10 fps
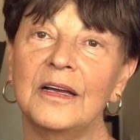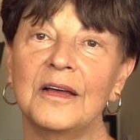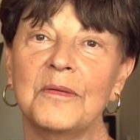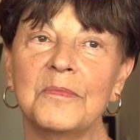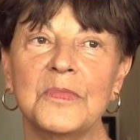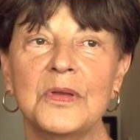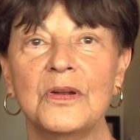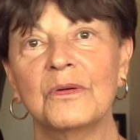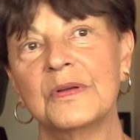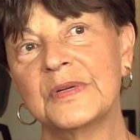Um, you
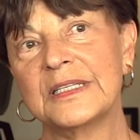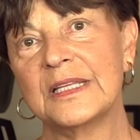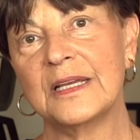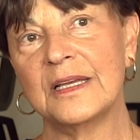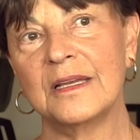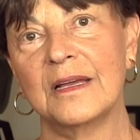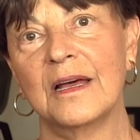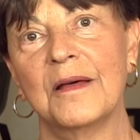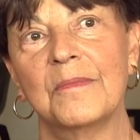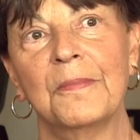know, it was the
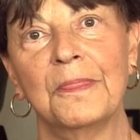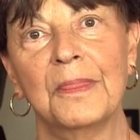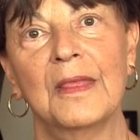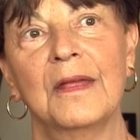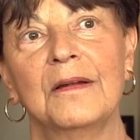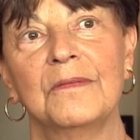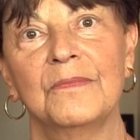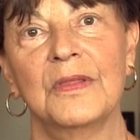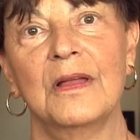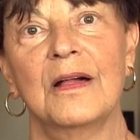um,
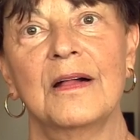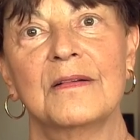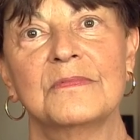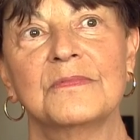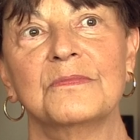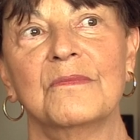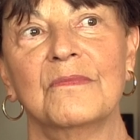um